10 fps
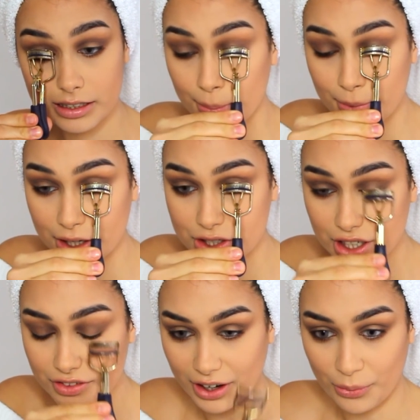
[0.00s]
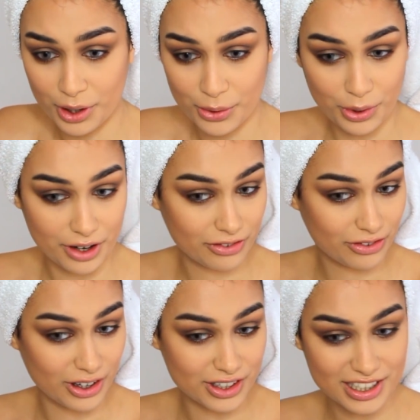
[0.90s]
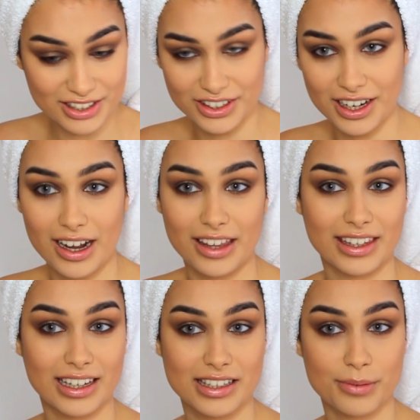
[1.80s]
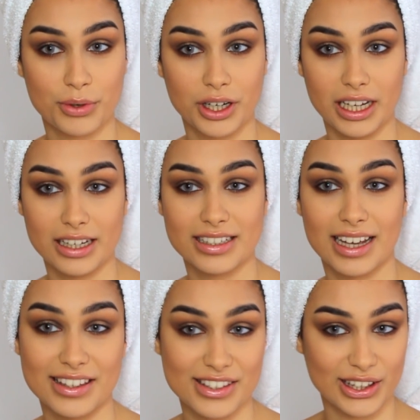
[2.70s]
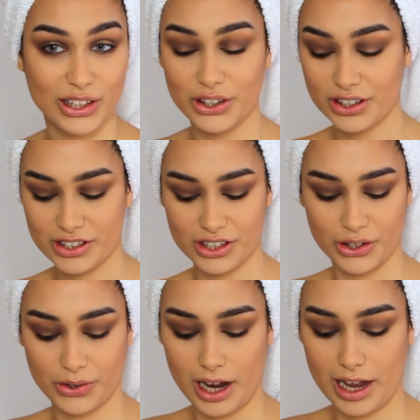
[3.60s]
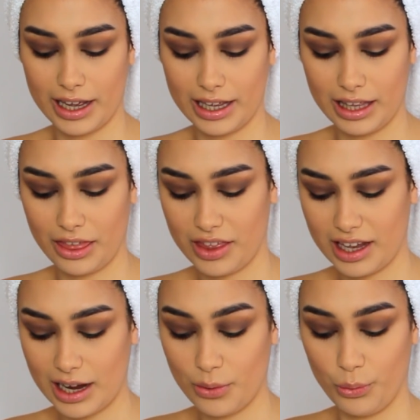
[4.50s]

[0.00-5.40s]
I'm not sure if I want to wear falsies or not. I think it's a pretty intense look, so I think I